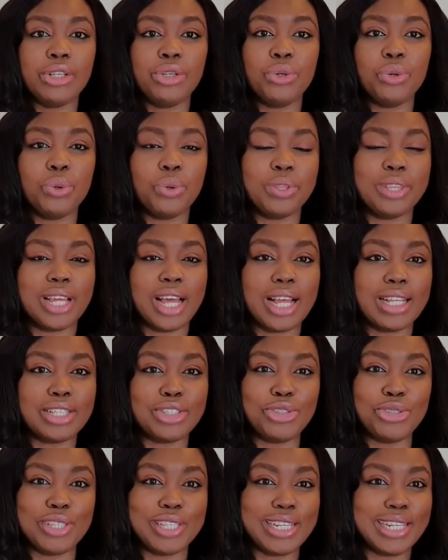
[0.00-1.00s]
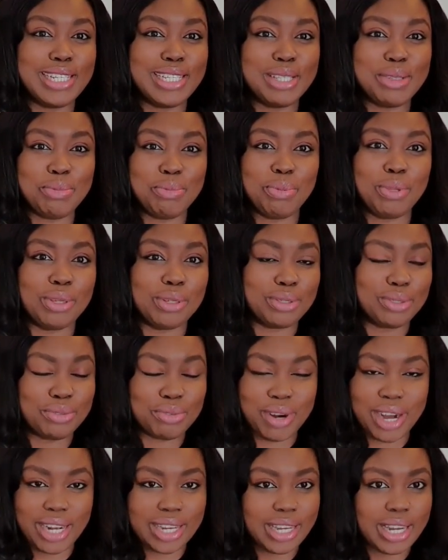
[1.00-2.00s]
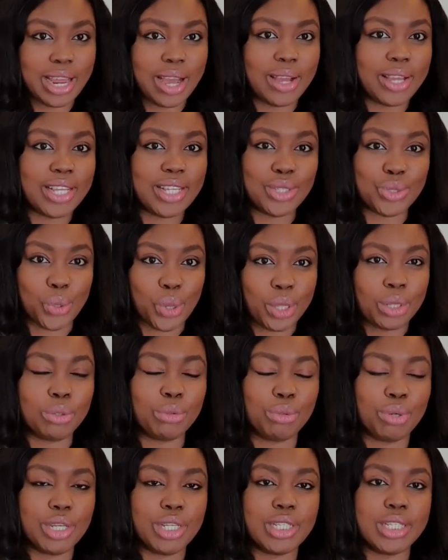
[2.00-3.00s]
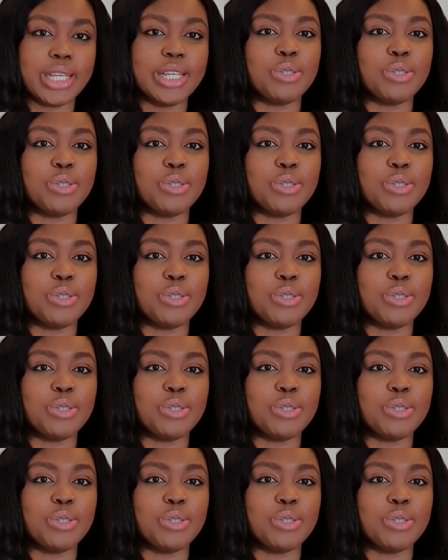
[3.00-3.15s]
know that utility bills right now is going crazy,